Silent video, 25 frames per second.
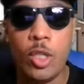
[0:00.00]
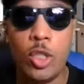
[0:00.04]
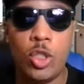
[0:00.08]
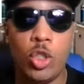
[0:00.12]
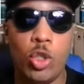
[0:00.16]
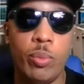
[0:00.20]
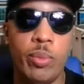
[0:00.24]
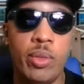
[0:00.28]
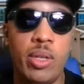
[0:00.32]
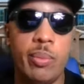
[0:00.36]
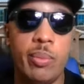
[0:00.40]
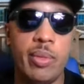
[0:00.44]

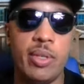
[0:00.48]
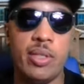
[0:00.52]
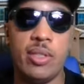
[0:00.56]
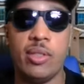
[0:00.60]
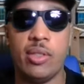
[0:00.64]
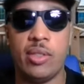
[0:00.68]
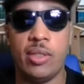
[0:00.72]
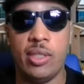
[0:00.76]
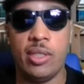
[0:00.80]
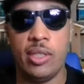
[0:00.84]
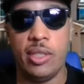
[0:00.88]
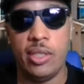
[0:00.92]
So many
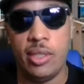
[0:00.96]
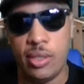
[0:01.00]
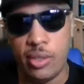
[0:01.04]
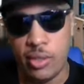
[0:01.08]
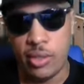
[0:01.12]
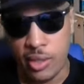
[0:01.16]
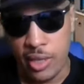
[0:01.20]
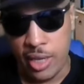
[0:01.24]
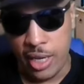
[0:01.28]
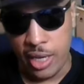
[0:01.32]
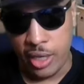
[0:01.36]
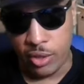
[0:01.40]

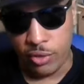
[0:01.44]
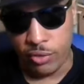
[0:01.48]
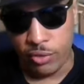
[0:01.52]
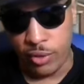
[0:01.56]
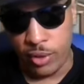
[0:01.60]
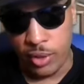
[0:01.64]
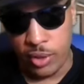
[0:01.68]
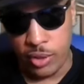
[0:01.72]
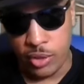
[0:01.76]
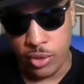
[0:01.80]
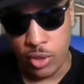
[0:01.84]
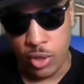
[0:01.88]
businesses and hedge
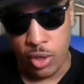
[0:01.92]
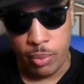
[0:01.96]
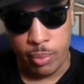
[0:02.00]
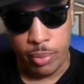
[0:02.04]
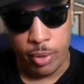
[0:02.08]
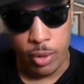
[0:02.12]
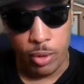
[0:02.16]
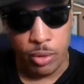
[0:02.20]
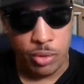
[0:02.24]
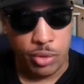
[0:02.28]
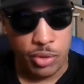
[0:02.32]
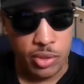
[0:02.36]
funds are
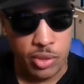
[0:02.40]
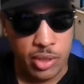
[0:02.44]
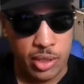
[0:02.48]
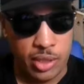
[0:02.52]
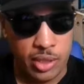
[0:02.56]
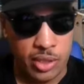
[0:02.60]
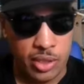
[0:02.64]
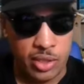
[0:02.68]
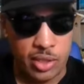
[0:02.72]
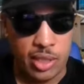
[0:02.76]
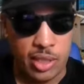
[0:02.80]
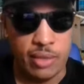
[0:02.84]

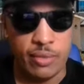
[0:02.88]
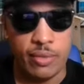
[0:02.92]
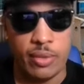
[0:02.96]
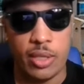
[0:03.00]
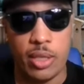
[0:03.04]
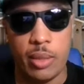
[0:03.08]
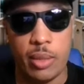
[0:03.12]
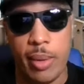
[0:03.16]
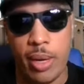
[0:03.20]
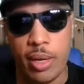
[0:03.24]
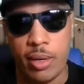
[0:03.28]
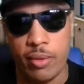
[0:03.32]
purchasing a
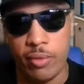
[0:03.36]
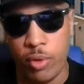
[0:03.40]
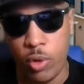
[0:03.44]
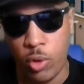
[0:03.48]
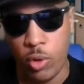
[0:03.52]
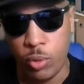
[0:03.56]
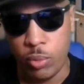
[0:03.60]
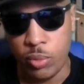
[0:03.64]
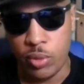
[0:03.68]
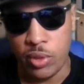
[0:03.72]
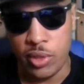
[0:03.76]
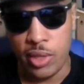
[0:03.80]
significant amount of
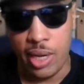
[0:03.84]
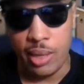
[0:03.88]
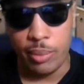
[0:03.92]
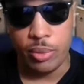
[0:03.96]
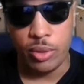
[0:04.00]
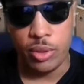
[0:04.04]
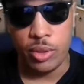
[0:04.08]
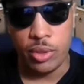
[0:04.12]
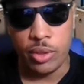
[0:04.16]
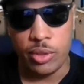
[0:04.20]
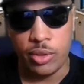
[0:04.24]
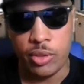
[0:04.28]
homes in
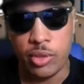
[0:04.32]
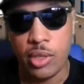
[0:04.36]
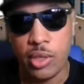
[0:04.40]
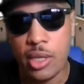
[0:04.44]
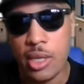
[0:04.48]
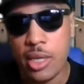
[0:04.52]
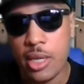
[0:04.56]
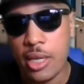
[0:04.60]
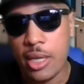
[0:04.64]
neighborhoods.